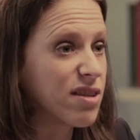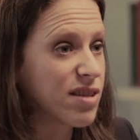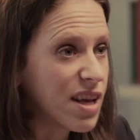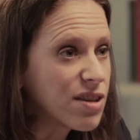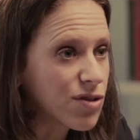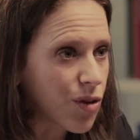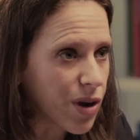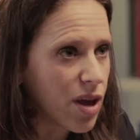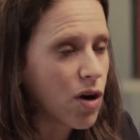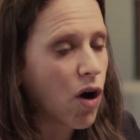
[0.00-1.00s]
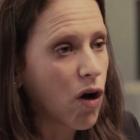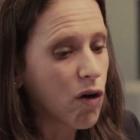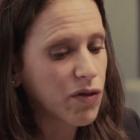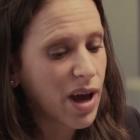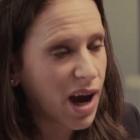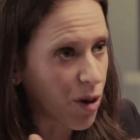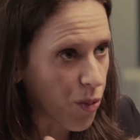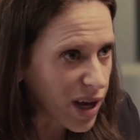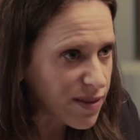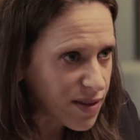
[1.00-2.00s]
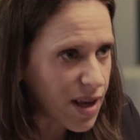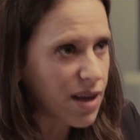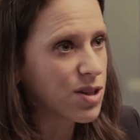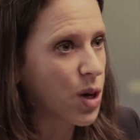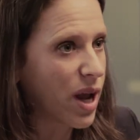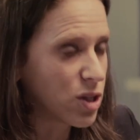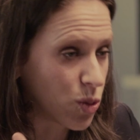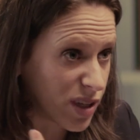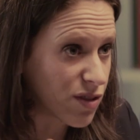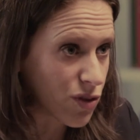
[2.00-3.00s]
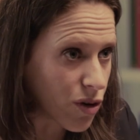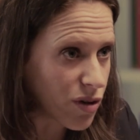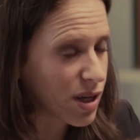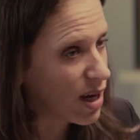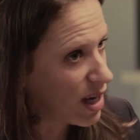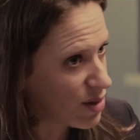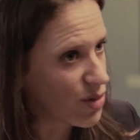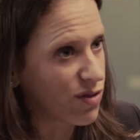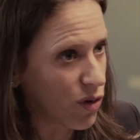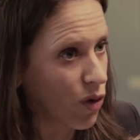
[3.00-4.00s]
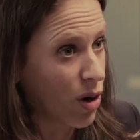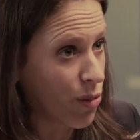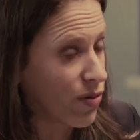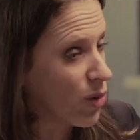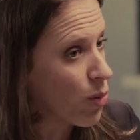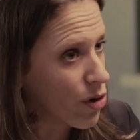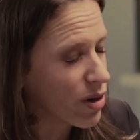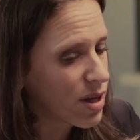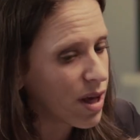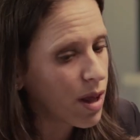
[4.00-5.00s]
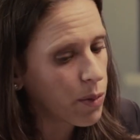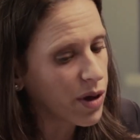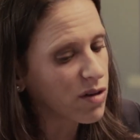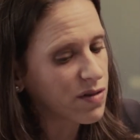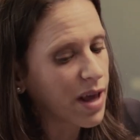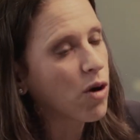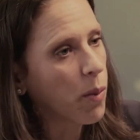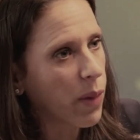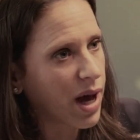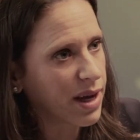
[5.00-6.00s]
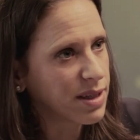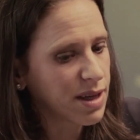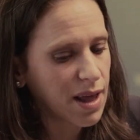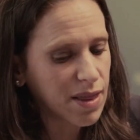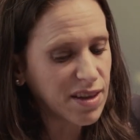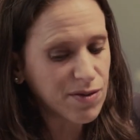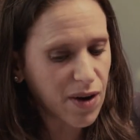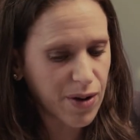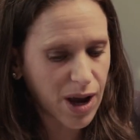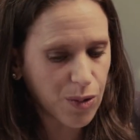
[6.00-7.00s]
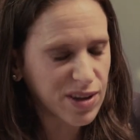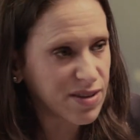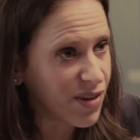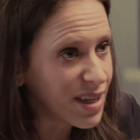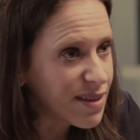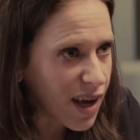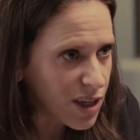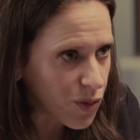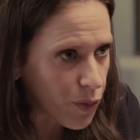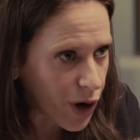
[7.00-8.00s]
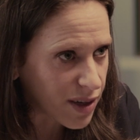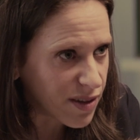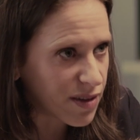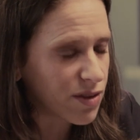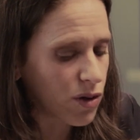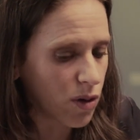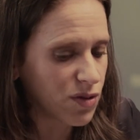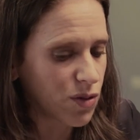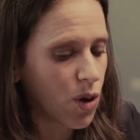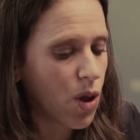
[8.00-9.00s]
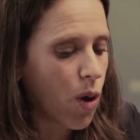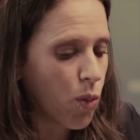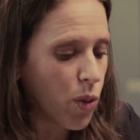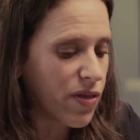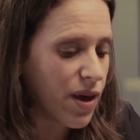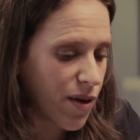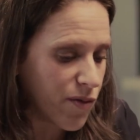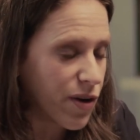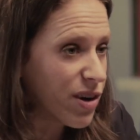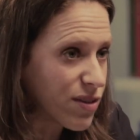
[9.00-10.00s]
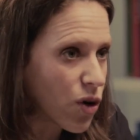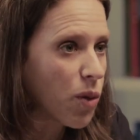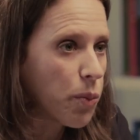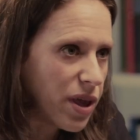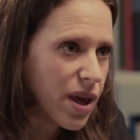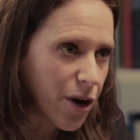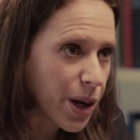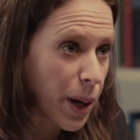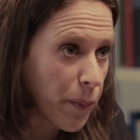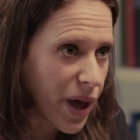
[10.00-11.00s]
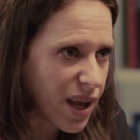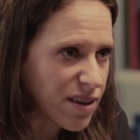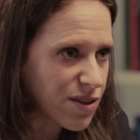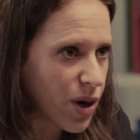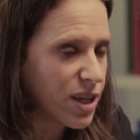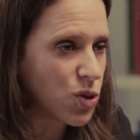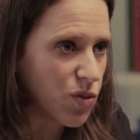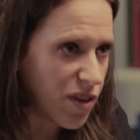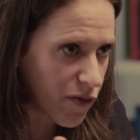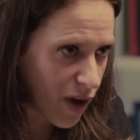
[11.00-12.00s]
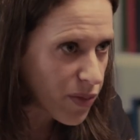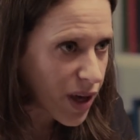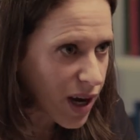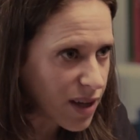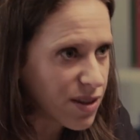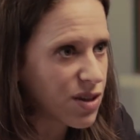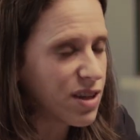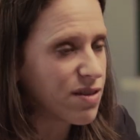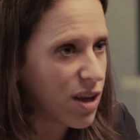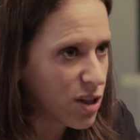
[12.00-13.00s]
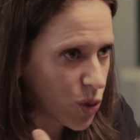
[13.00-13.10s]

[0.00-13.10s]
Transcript: years history of harassing, trying to extort countries all around the world because they combined these very aggressive litigation practices also with very strong P R campaigns trying to defame the countries,